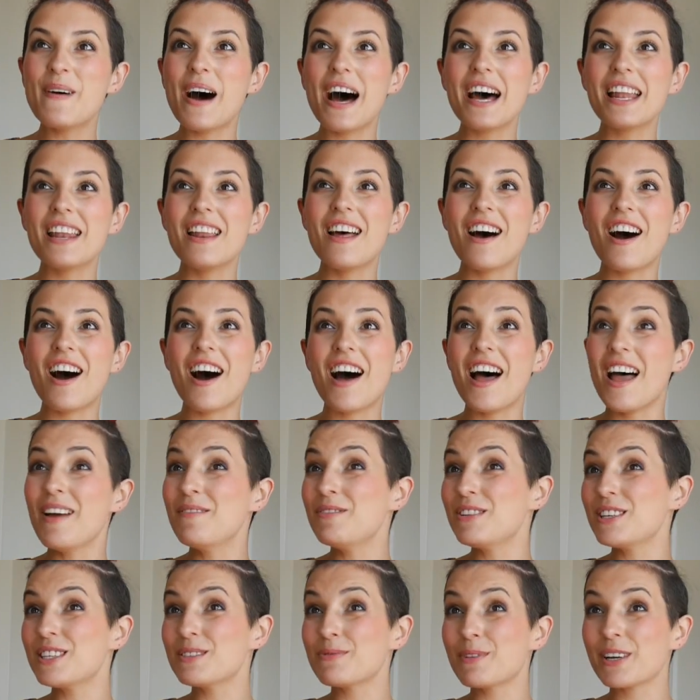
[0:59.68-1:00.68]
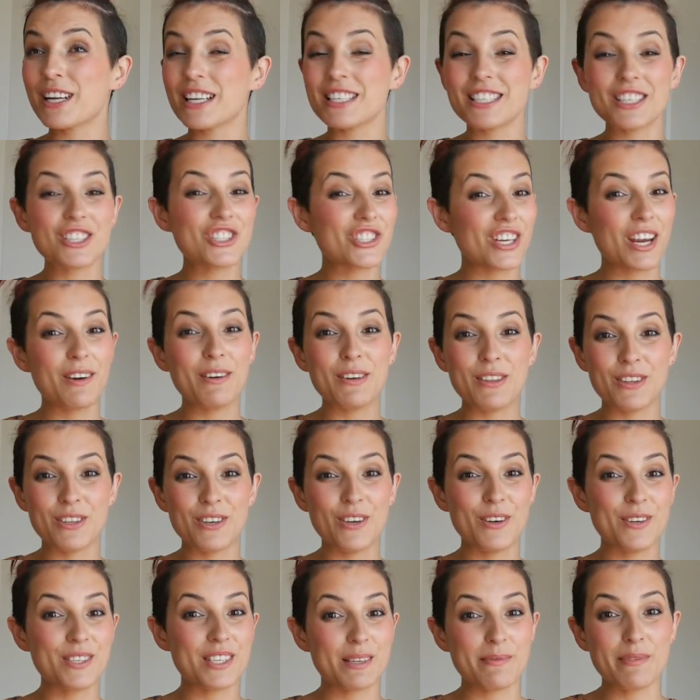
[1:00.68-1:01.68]
but I'm just wanting to share with
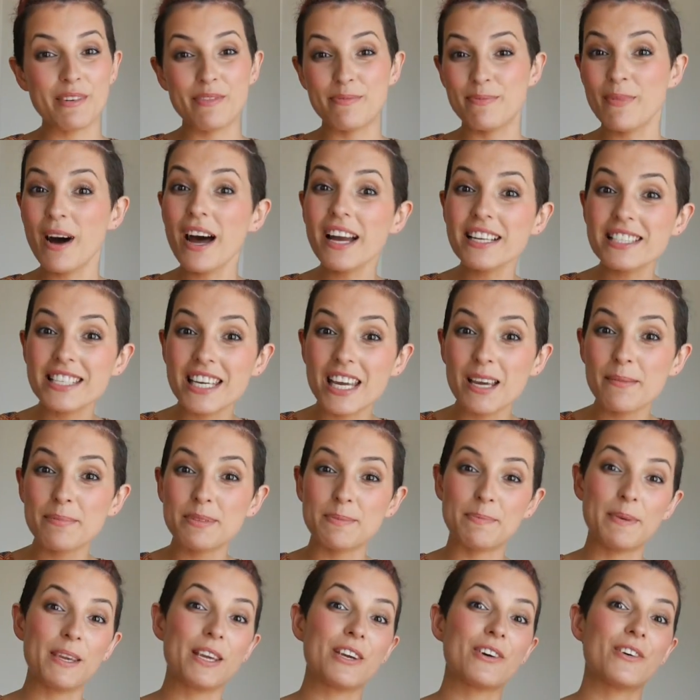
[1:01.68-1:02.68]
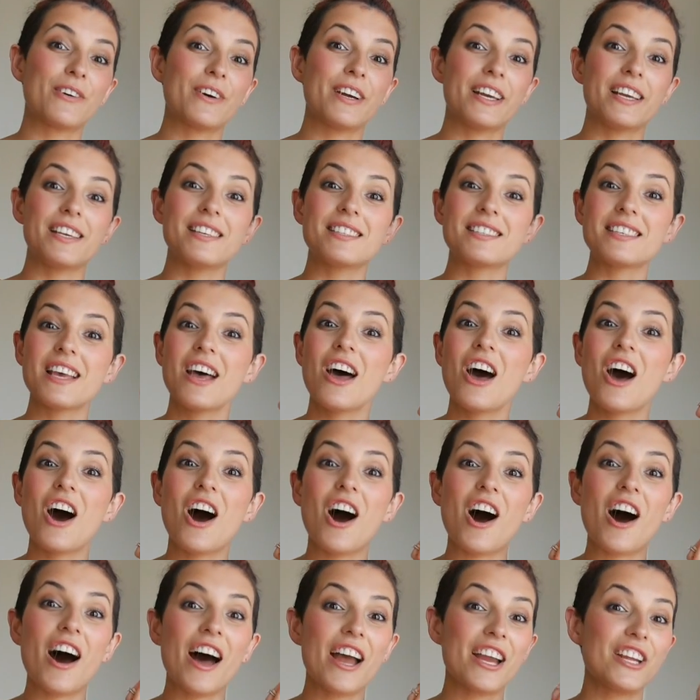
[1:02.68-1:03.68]
you some of my tips because
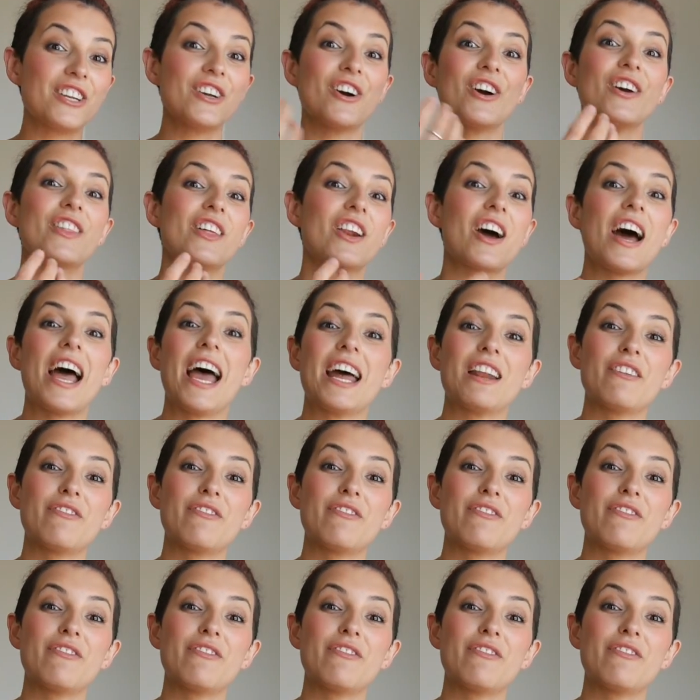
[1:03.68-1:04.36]
I know that I